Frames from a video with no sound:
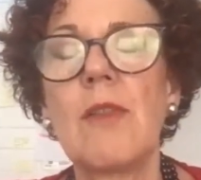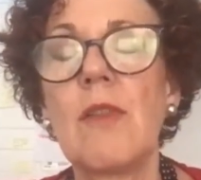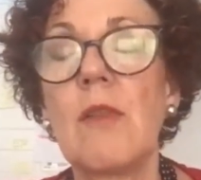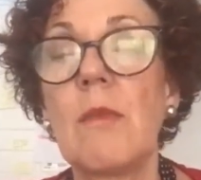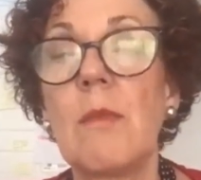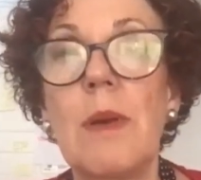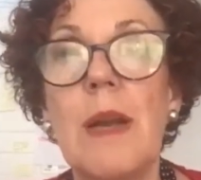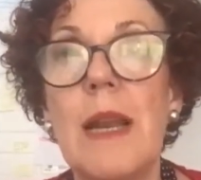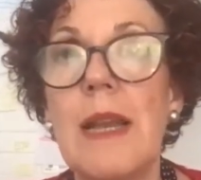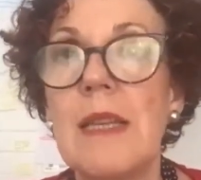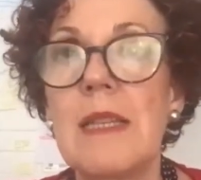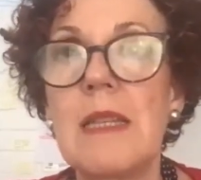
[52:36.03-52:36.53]

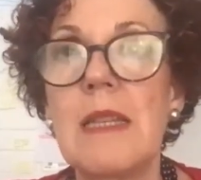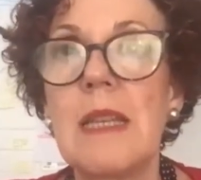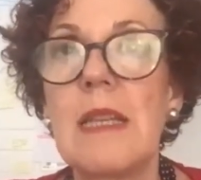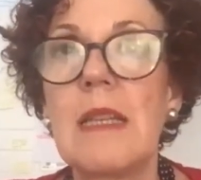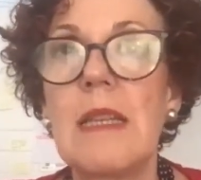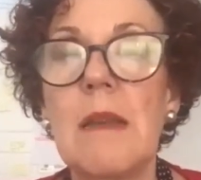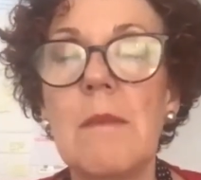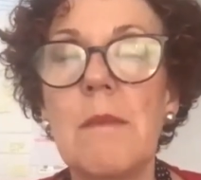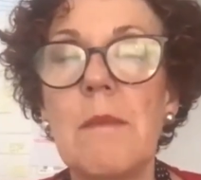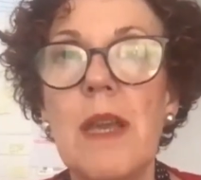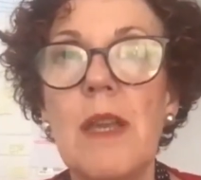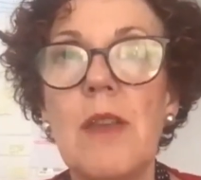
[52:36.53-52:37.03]

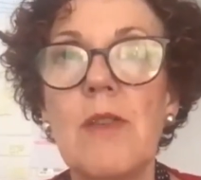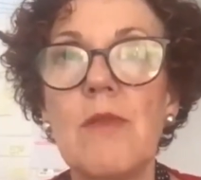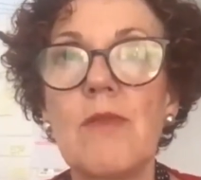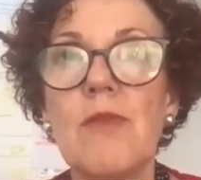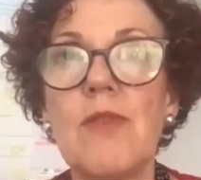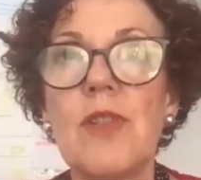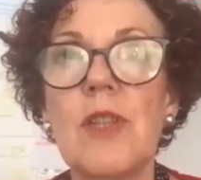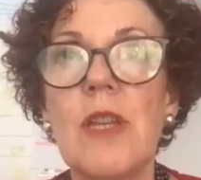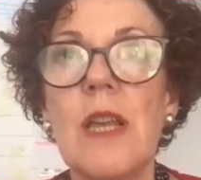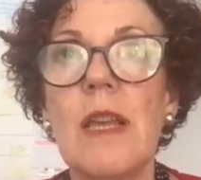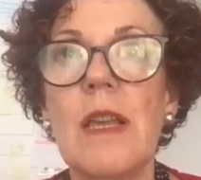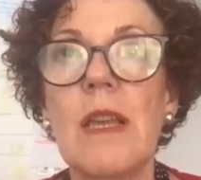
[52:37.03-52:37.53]
plastic, they might
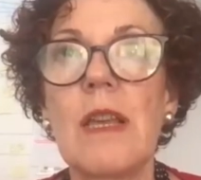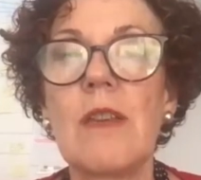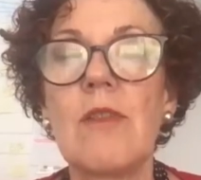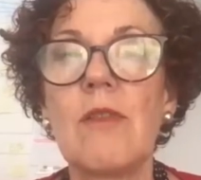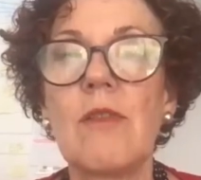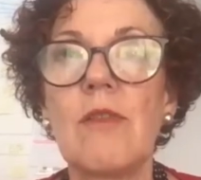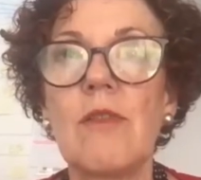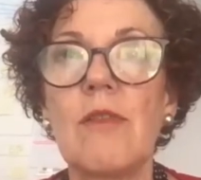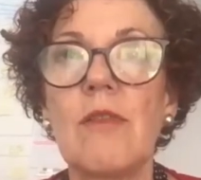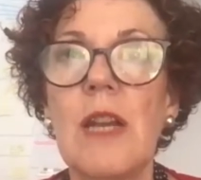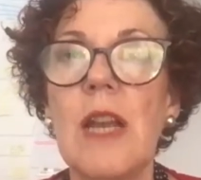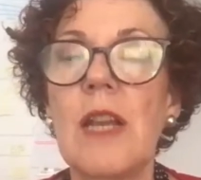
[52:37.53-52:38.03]
use,
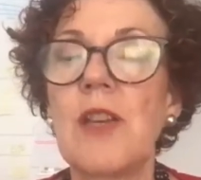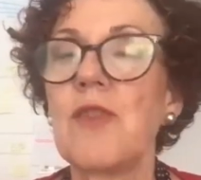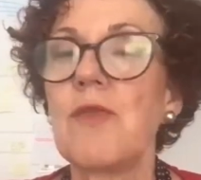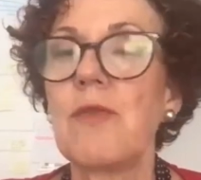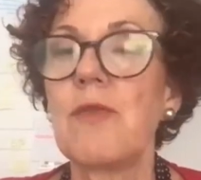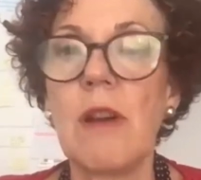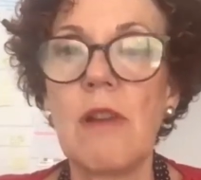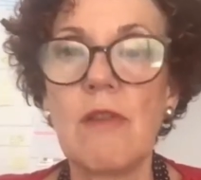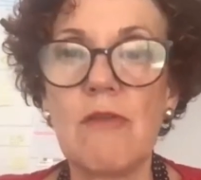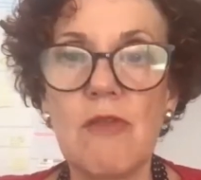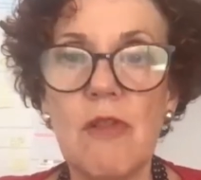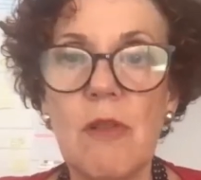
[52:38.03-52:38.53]

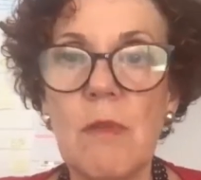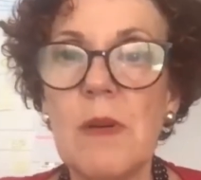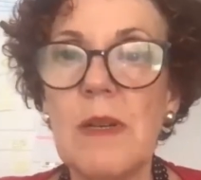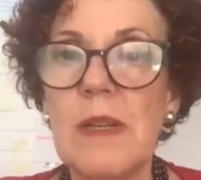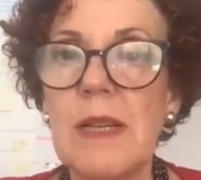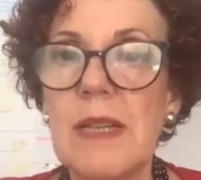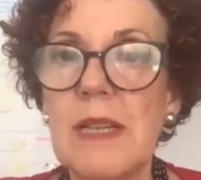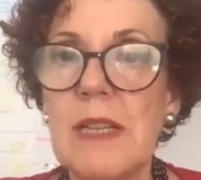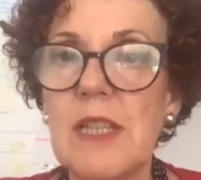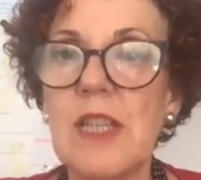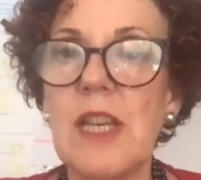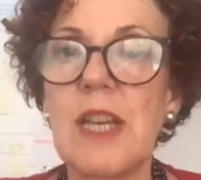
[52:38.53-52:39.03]
natural rubber,
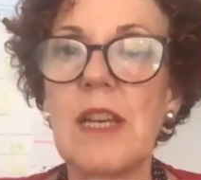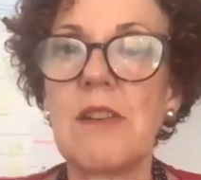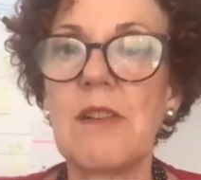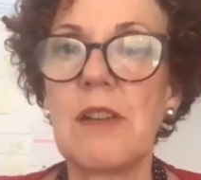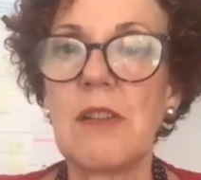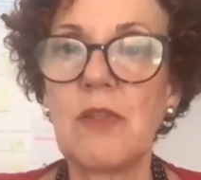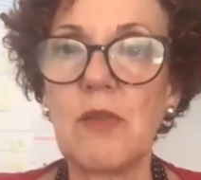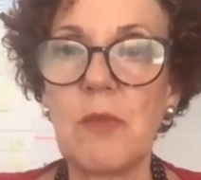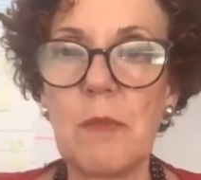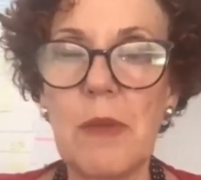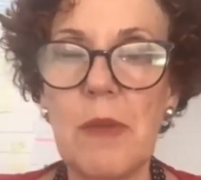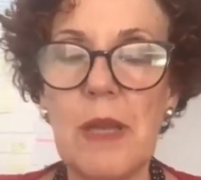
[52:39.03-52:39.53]

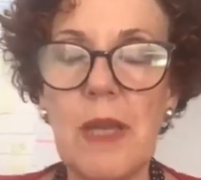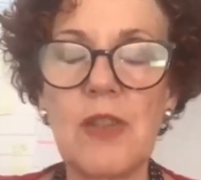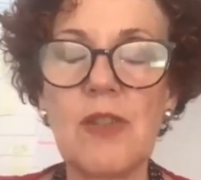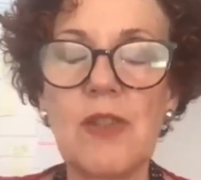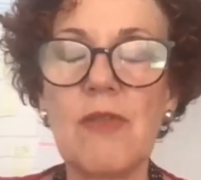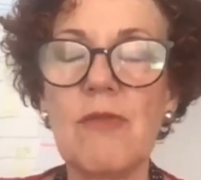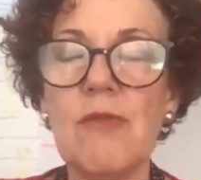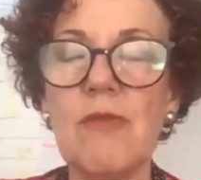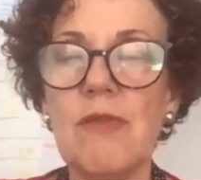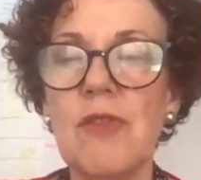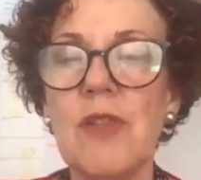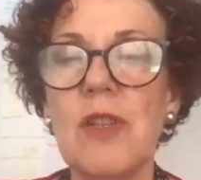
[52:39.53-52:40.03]
etc., to make
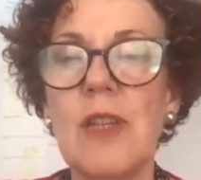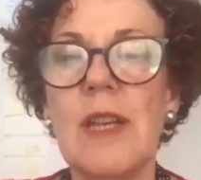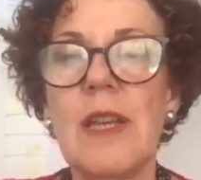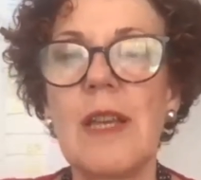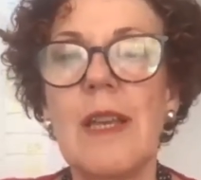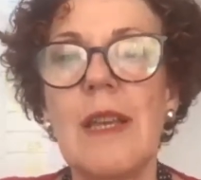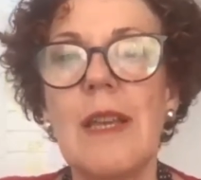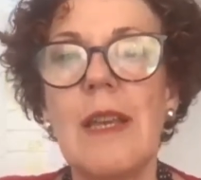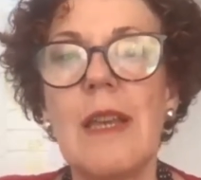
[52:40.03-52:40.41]
shoes.